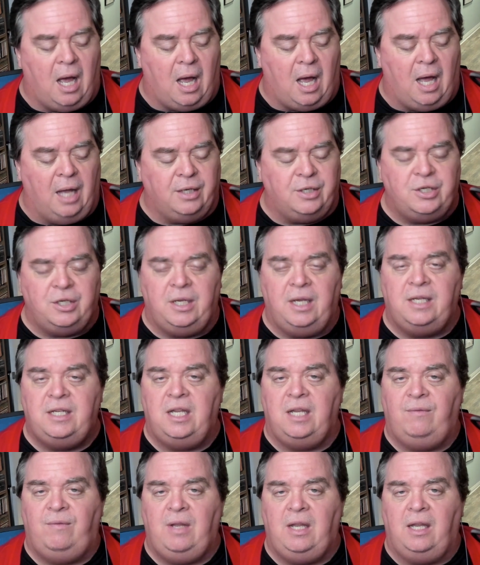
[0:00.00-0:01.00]
On Schnee
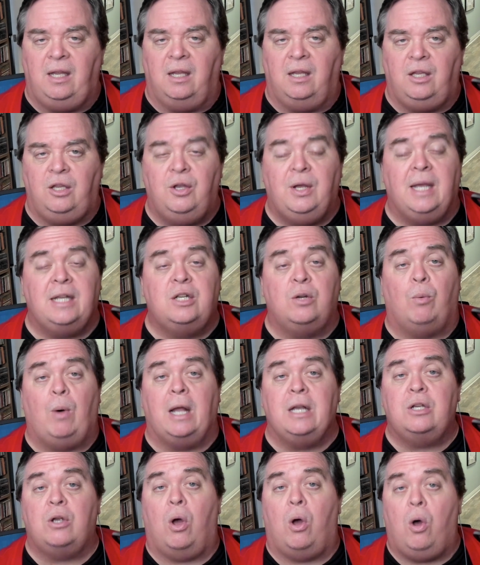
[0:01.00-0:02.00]
TV, you get to
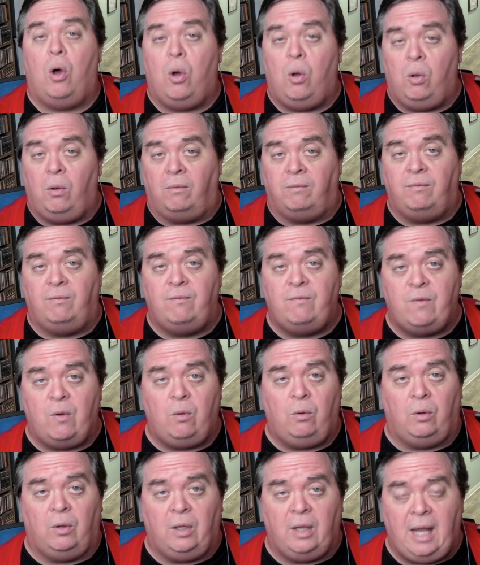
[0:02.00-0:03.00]
watch whole
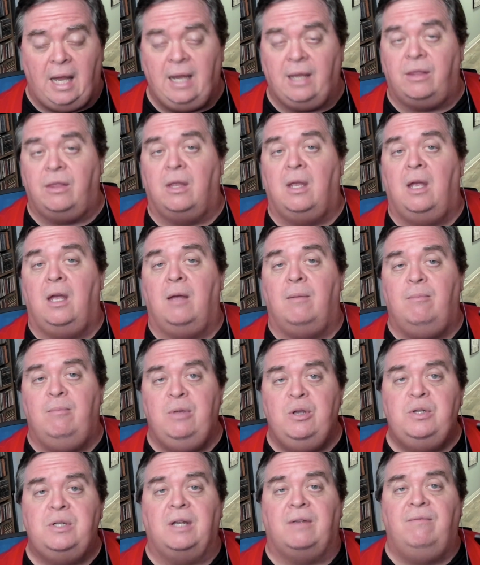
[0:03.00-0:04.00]
full-length
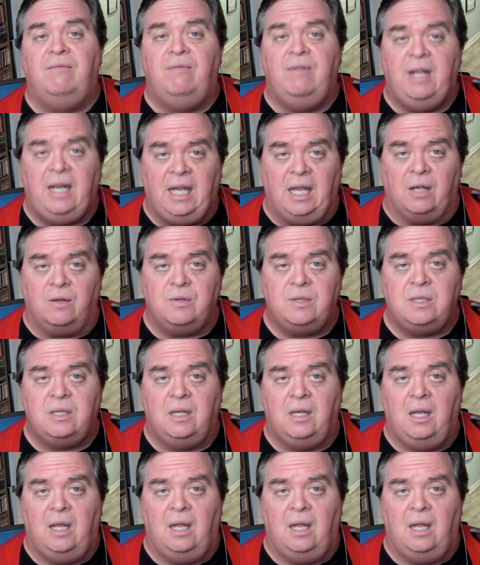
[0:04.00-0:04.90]
music videos.